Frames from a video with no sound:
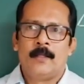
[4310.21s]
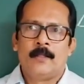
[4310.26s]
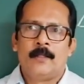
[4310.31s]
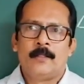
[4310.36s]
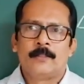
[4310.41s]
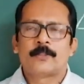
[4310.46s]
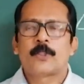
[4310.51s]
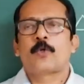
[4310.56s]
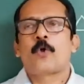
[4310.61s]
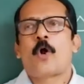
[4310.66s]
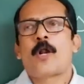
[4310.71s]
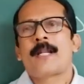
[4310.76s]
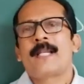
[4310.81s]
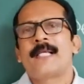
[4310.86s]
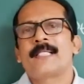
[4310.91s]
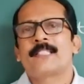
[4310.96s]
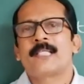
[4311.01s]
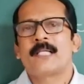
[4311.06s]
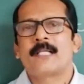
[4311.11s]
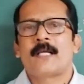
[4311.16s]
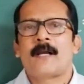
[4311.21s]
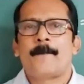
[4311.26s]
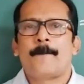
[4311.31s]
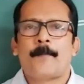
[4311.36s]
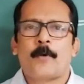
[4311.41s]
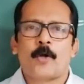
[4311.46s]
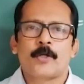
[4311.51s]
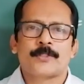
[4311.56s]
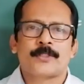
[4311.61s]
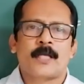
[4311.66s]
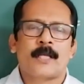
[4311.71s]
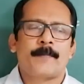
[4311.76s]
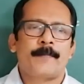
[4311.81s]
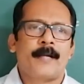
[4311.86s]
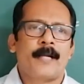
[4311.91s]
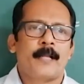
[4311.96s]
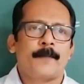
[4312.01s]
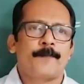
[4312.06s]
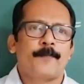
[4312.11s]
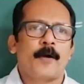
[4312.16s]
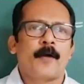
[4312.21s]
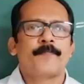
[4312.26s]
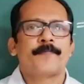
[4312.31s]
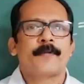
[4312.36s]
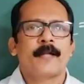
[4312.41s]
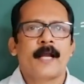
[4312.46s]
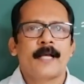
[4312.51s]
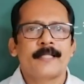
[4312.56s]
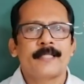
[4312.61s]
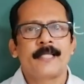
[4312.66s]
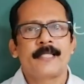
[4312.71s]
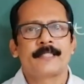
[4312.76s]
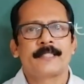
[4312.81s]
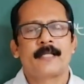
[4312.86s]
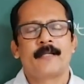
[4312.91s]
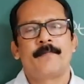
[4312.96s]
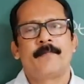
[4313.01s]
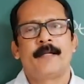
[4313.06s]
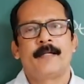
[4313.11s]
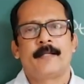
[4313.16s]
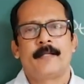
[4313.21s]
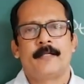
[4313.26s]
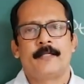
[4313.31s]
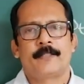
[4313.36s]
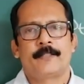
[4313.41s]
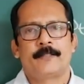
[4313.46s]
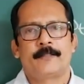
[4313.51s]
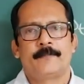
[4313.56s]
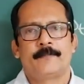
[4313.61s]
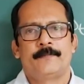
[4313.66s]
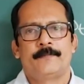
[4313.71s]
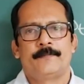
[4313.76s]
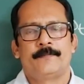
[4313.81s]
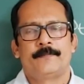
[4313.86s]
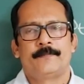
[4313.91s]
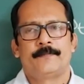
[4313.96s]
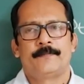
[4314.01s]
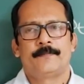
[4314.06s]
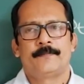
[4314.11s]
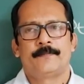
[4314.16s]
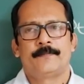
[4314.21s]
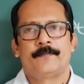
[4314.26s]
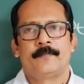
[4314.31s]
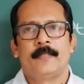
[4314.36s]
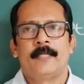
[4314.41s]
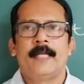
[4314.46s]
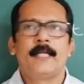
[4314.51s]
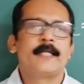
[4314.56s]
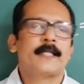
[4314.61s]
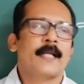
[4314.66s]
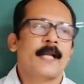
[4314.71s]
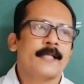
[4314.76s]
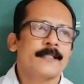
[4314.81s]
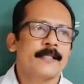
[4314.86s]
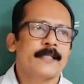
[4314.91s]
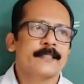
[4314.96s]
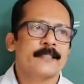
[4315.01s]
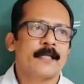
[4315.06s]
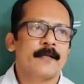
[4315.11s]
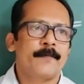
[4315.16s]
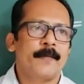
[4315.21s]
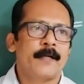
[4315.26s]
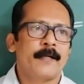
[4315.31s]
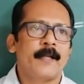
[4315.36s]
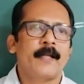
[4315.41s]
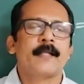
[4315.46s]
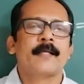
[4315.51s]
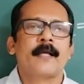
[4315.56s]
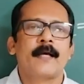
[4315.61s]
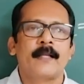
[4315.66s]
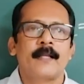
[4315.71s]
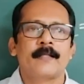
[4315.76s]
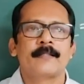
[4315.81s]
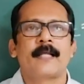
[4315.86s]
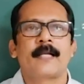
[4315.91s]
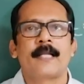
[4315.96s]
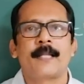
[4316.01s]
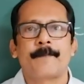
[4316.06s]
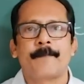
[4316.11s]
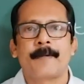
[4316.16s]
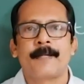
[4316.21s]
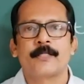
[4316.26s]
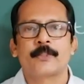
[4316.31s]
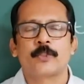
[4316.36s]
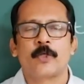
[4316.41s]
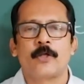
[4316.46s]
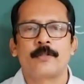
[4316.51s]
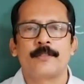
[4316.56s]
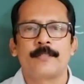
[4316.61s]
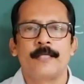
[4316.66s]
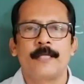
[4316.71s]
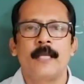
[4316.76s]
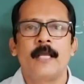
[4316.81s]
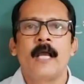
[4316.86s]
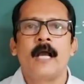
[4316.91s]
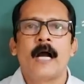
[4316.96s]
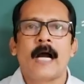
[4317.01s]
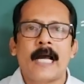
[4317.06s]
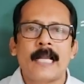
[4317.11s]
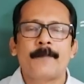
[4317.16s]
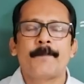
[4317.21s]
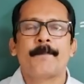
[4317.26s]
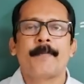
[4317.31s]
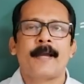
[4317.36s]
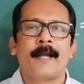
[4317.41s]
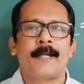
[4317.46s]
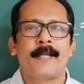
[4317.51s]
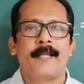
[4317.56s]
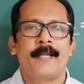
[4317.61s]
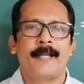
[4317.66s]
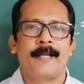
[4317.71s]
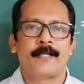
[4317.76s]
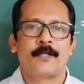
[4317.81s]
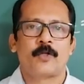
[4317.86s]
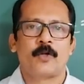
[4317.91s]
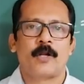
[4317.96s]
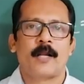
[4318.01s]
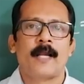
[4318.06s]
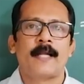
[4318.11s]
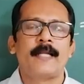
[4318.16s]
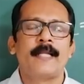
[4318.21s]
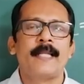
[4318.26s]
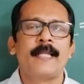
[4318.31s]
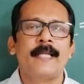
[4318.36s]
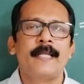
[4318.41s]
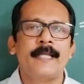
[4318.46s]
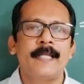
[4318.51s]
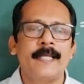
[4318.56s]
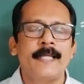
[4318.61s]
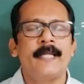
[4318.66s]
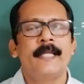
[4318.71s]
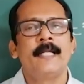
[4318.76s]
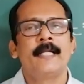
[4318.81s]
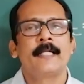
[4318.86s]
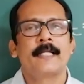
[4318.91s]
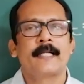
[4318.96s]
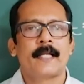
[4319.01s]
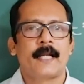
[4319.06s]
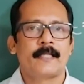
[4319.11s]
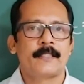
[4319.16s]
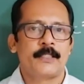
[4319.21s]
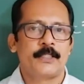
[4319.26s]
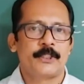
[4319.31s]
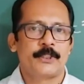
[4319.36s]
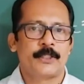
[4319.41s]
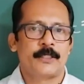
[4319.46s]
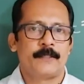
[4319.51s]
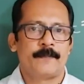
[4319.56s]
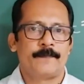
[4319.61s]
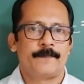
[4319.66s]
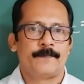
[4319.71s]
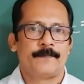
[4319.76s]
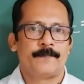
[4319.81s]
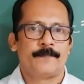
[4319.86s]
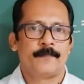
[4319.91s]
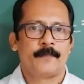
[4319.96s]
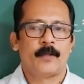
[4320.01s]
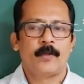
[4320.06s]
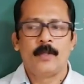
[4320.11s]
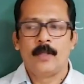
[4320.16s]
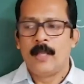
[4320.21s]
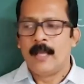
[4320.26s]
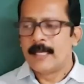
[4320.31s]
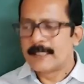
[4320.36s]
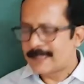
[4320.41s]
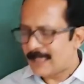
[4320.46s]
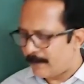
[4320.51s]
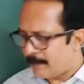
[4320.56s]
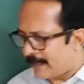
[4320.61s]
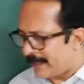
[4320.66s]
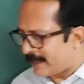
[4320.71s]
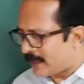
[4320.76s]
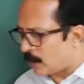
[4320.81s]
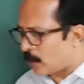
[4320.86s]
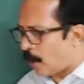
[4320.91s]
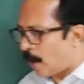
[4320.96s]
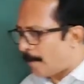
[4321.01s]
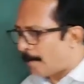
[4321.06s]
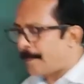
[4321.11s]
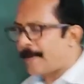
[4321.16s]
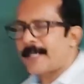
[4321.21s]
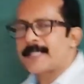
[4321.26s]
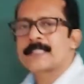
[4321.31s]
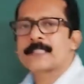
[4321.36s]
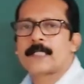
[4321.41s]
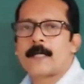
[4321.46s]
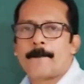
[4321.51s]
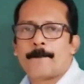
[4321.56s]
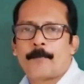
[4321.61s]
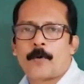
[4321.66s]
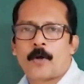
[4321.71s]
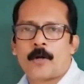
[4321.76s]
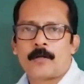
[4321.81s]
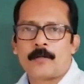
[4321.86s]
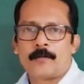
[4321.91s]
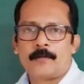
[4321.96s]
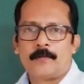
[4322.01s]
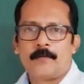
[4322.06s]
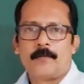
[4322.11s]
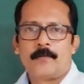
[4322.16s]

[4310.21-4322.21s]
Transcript: So, coordination compounds are made up of transition metals. In transition metal, color that depends on the unpaired electron and DD transition. Same in the complex compound.